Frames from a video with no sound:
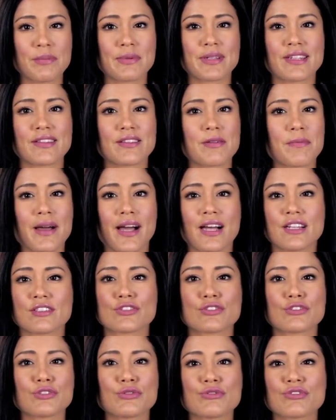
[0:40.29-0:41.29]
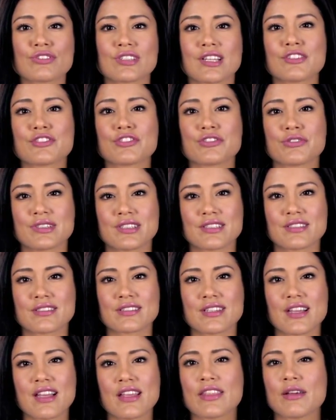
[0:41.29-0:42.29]
been in the past 2
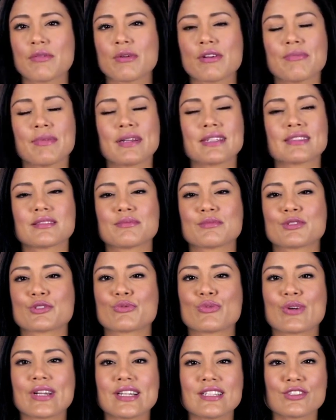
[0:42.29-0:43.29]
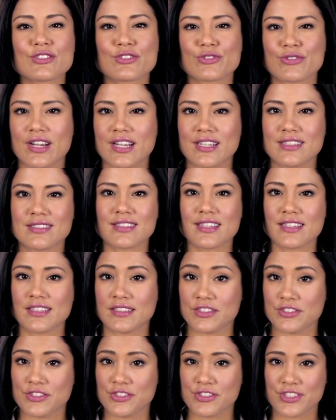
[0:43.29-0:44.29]
centuries that we've made some great strides in
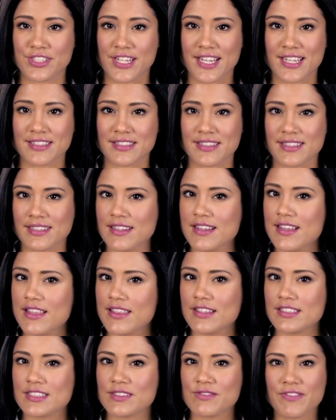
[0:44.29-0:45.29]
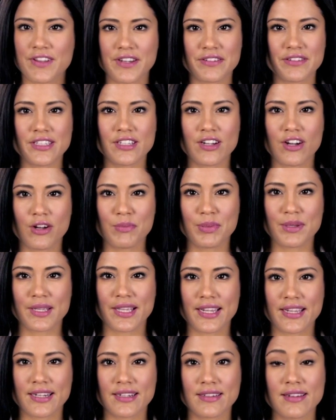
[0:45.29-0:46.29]
understanding this very
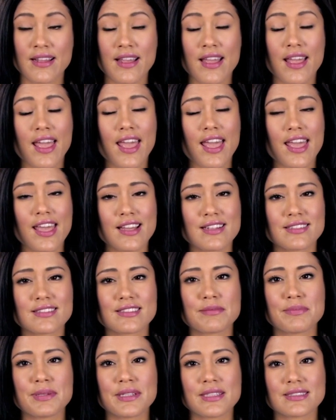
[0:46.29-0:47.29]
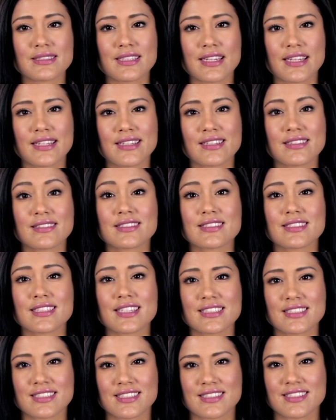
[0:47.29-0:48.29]
complicated and debilitating
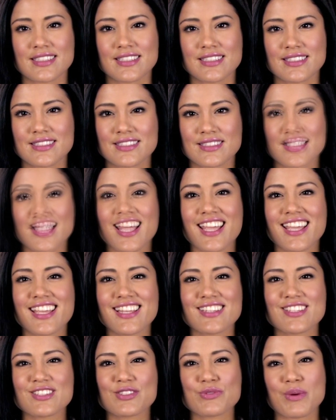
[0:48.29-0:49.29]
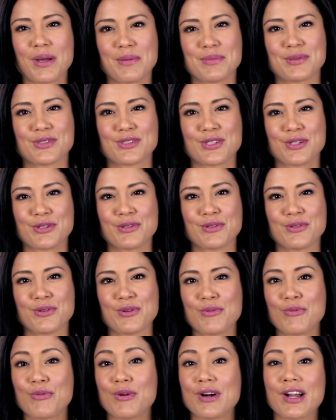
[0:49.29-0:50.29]
skin disease. In this webisode,
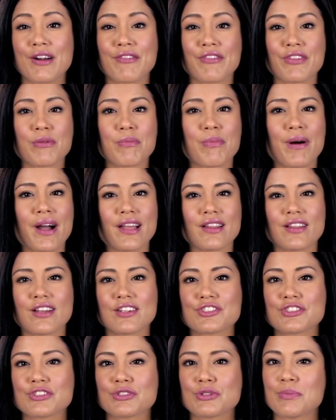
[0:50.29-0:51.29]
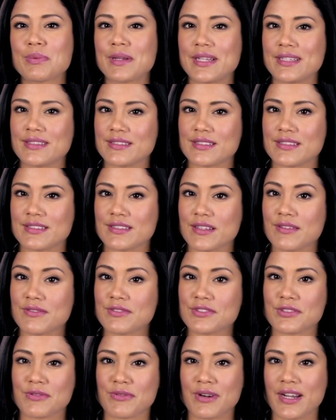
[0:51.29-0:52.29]
we'll cover the biological basis of
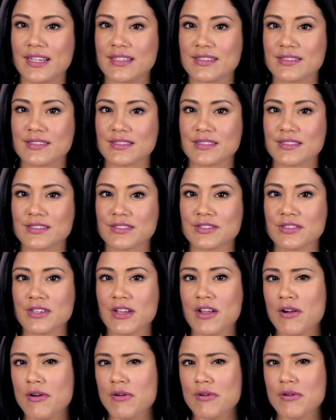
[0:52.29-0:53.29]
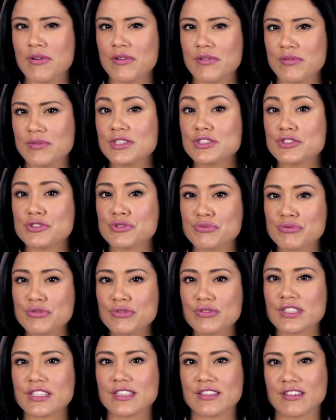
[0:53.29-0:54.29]
psoriasis, or what
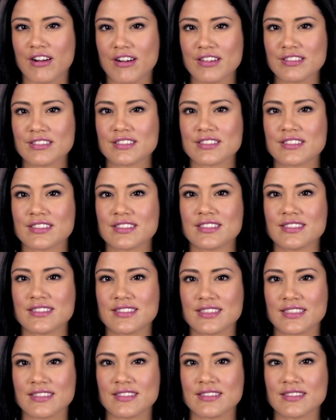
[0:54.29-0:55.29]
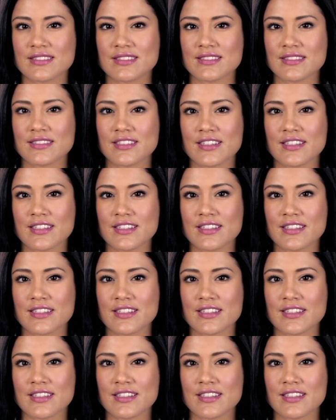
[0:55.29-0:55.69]
truly causes the disease,